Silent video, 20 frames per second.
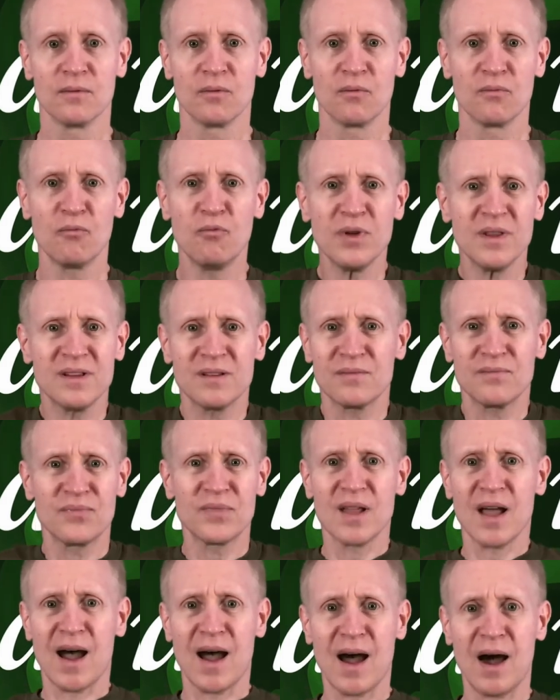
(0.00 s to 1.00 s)
What,
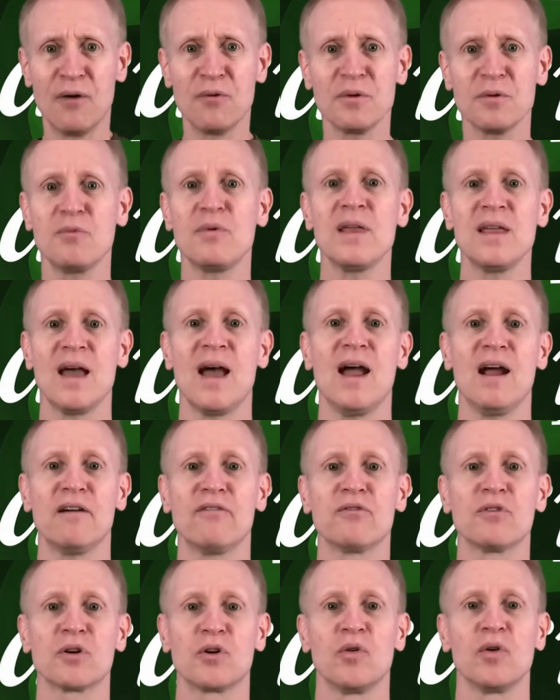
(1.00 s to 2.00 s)
how are we
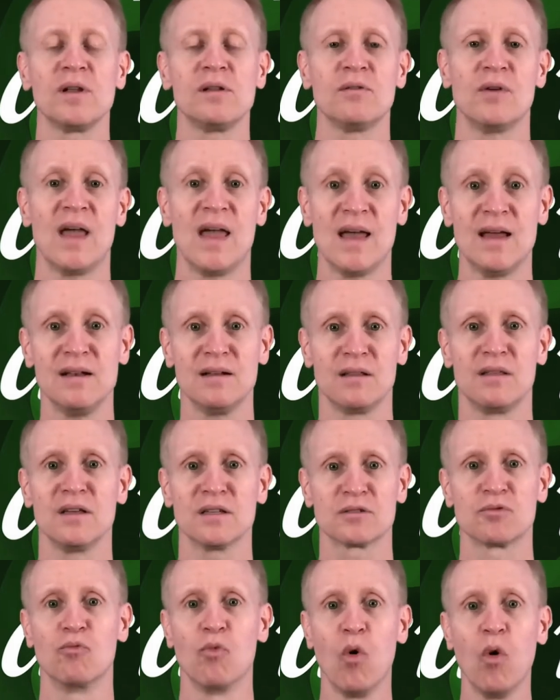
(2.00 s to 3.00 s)
ever going to end
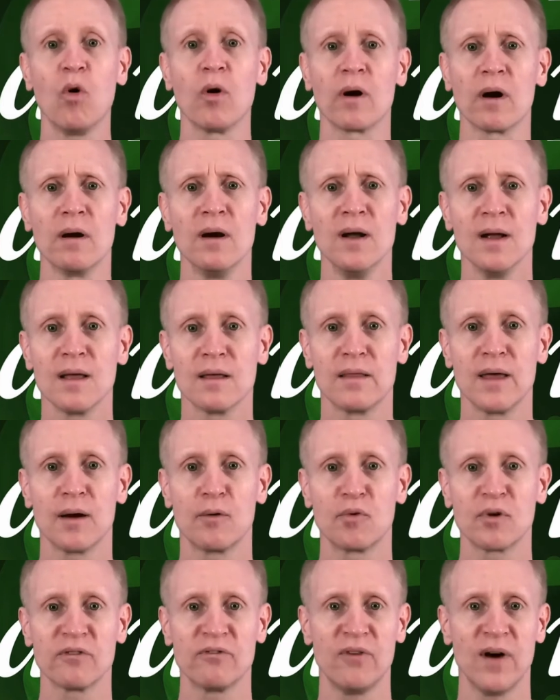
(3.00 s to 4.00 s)
this war that
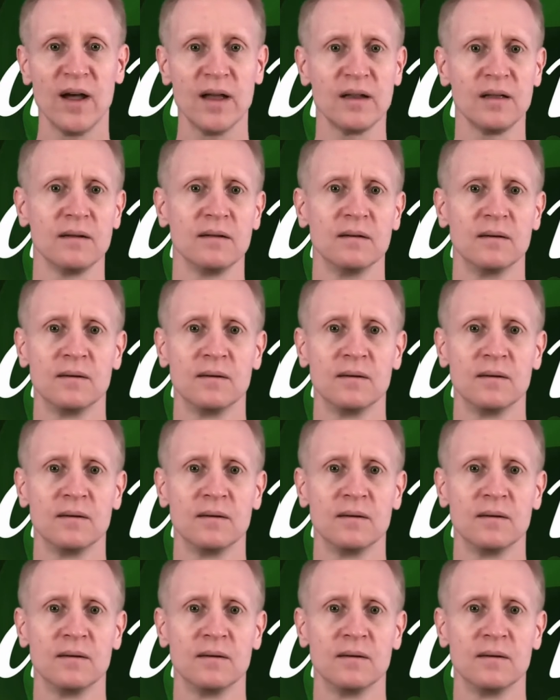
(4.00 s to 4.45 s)
we're fighting?